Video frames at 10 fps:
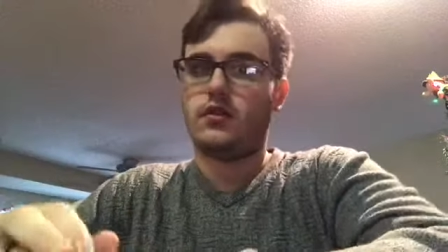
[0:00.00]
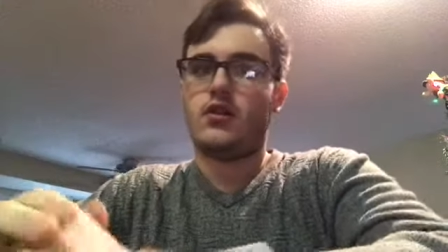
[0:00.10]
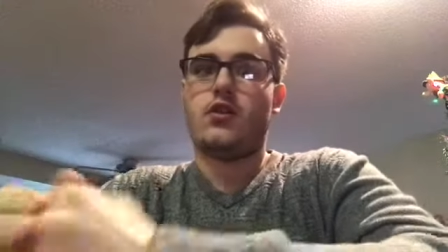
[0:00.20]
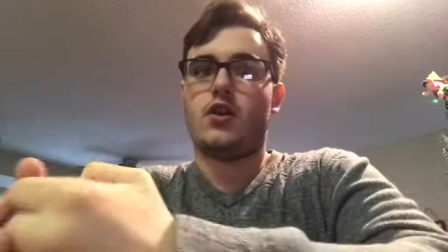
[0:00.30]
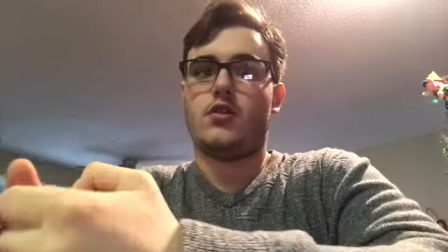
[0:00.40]

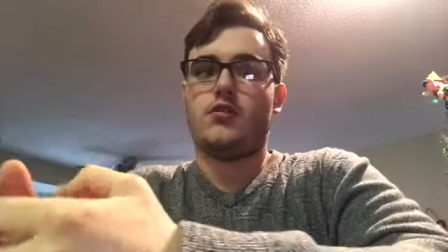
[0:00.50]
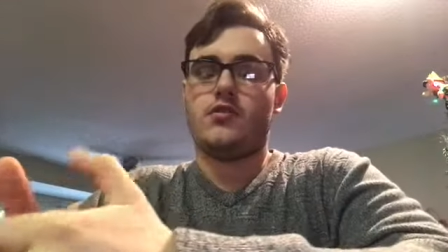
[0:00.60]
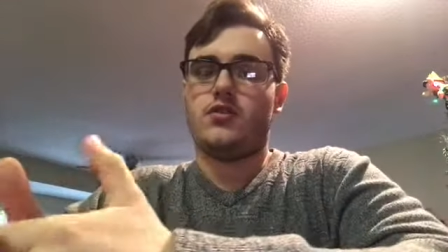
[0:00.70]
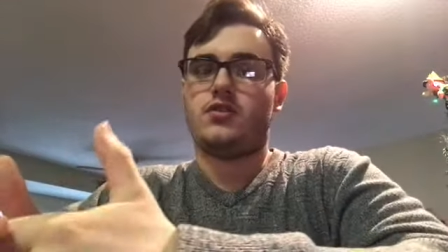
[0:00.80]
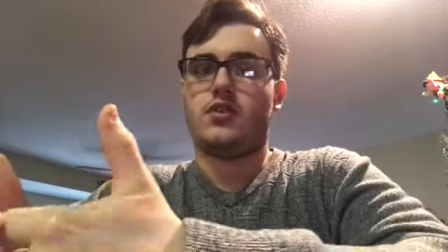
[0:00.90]
You
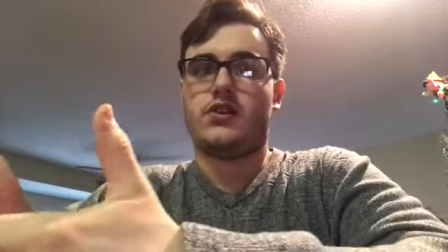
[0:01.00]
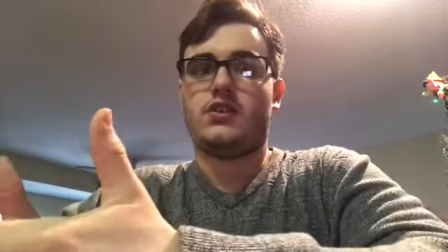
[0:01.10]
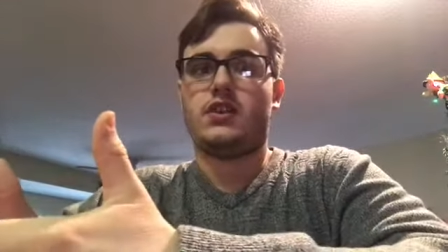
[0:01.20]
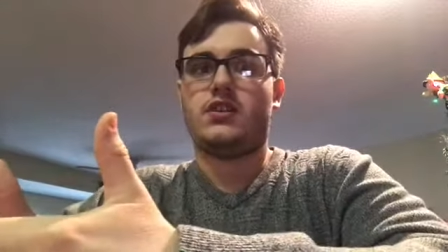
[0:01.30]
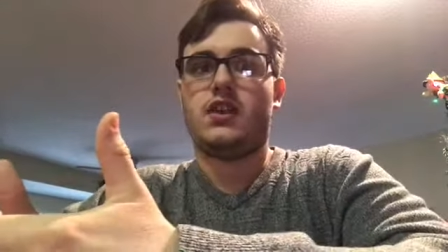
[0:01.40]
know,
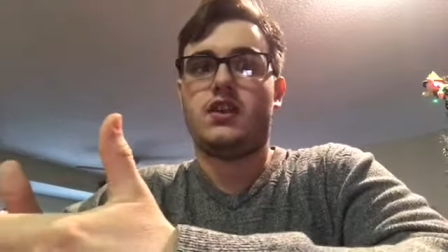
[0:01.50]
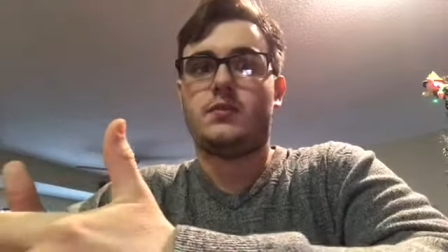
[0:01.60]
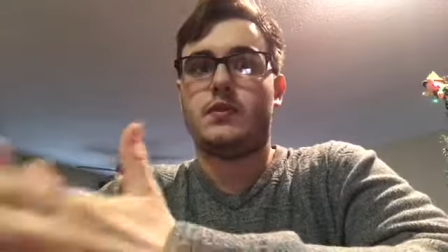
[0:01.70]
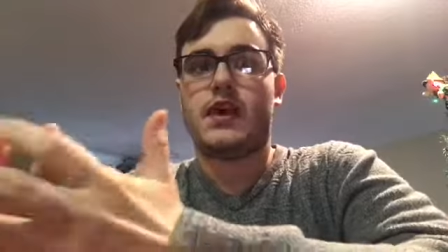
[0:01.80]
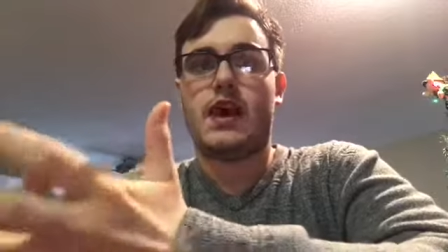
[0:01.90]
2018 has
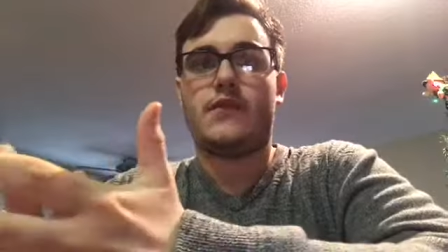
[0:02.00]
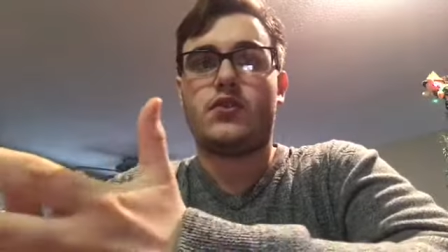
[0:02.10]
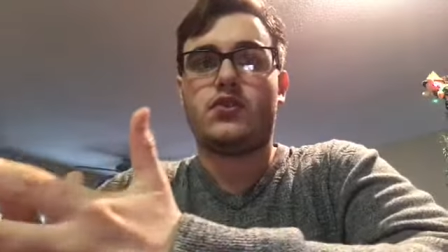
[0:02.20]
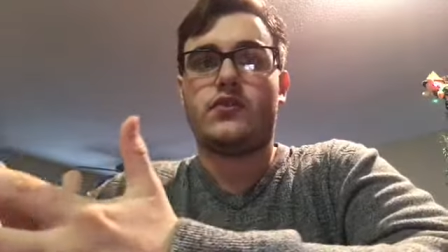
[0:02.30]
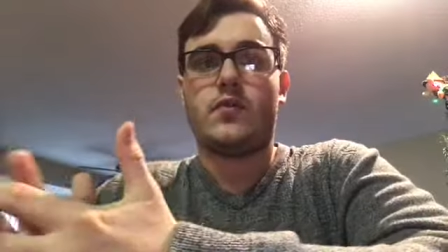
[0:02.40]
been
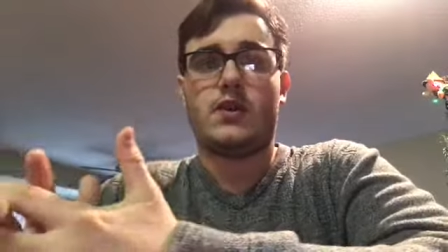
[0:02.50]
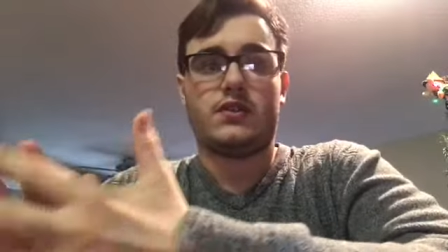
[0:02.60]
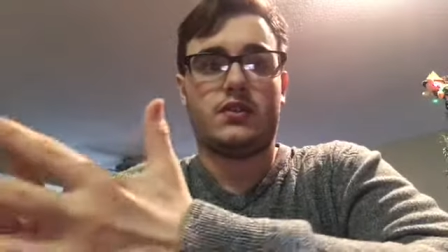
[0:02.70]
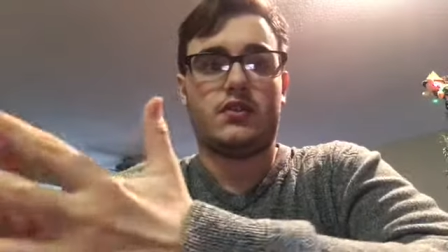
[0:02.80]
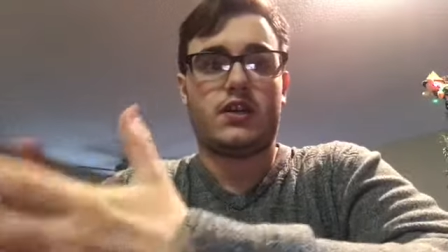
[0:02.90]
average for me at
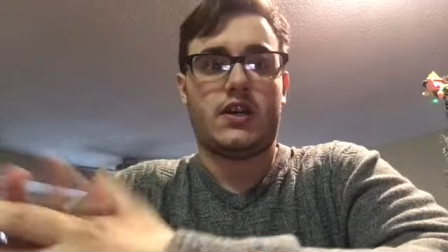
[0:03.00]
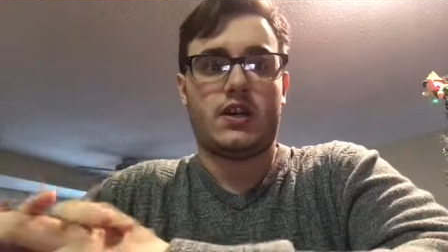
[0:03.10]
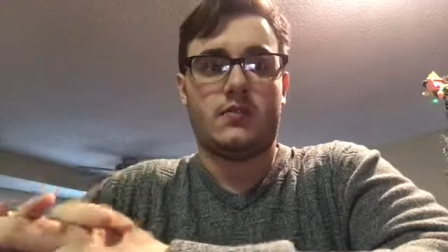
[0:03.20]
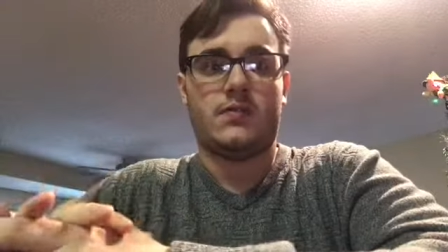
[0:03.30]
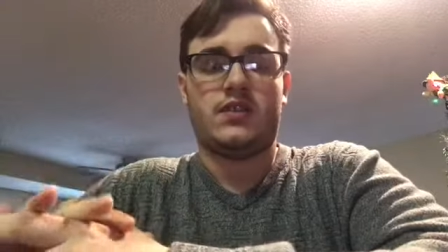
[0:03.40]
certain
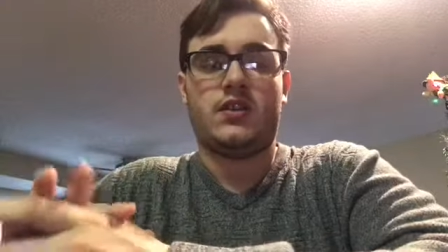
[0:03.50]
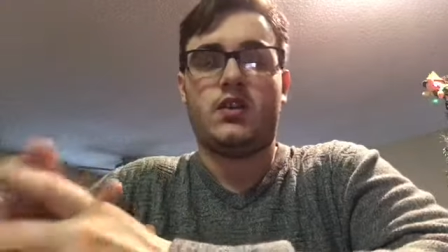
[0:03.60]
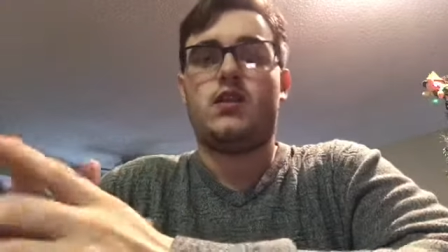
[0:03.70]
times.